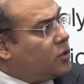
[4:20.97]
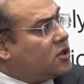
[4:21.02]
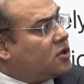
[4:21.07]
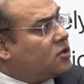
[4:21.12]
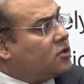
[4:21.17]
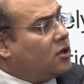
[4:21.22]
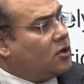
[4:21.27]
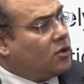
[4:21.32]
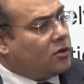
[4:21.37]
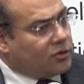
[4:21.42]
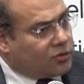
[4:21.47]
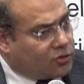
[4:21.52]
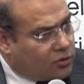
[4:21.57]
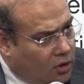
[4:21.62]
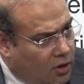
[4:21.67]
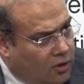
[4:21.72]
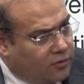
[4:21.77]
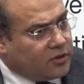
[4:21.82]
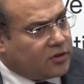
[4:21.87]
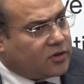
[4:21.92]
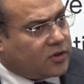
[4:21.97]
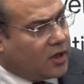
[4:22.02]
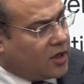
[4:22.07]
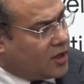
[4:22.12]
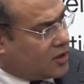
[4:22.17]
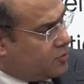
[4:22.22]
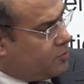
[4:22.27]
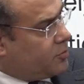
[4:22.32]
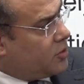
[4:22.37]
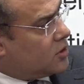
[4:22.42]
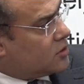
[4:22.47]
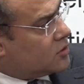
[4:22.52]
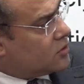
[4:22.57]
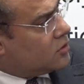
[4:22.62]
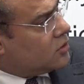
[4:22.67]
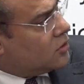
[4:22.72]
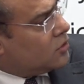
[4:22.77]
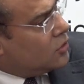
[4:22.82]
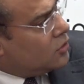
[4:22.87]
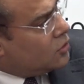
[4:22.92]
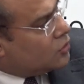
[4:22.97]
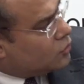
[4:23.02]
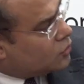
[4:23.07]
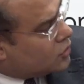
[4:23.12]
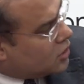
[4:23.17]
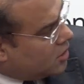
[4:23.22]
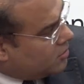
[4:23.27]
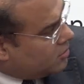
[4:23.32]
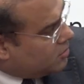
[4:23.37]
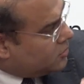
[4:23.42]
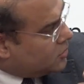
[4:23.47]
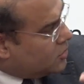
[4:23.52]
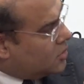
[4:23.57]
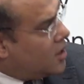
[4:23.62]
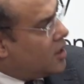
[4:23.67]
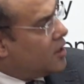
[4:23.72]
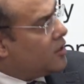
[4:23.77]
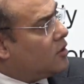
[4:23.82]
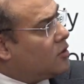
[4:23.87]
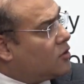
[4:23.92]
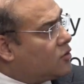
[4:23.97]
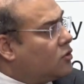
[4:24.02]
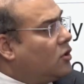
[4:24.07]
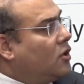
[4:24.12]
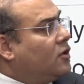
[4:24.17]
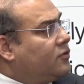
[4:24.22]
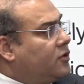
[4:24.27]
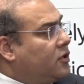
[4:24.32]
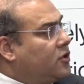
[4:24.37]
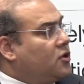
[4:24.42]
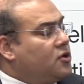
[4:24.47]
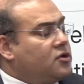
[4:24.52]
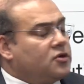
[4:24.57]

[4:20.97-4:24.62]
which is an insolvency expert, to come and resolve